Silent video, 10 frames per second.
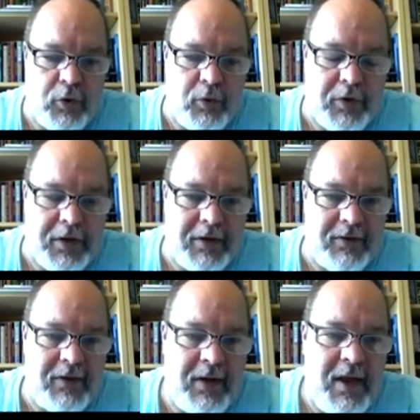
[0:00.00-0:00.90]

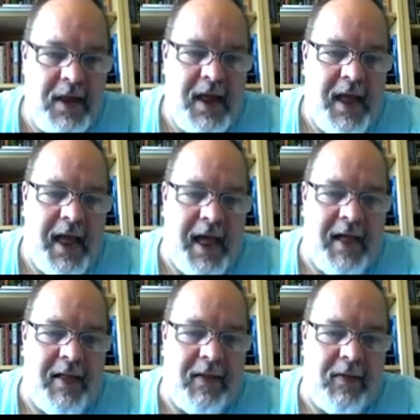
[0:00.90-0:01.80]
nucleus.
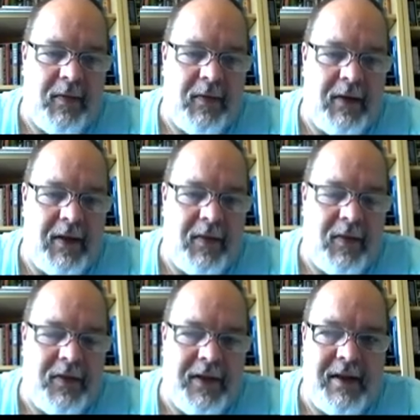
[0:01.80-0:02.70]
And
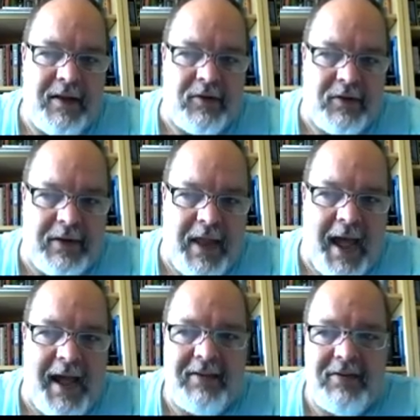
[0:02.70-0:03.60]
then it's
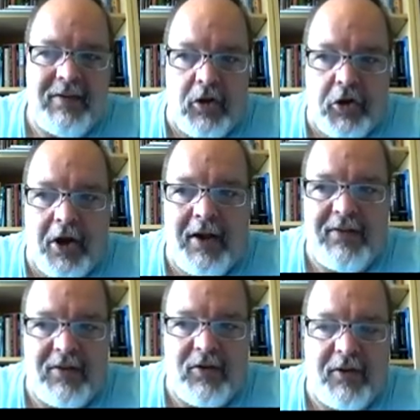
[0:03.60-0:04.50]
gas and
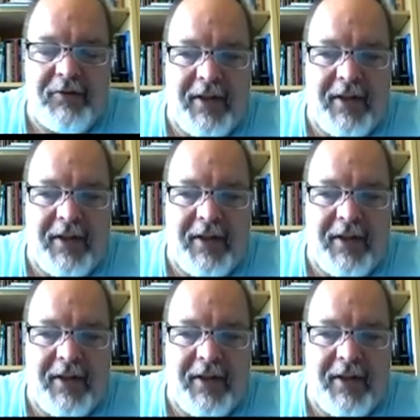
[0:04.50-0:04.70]
dust and stuff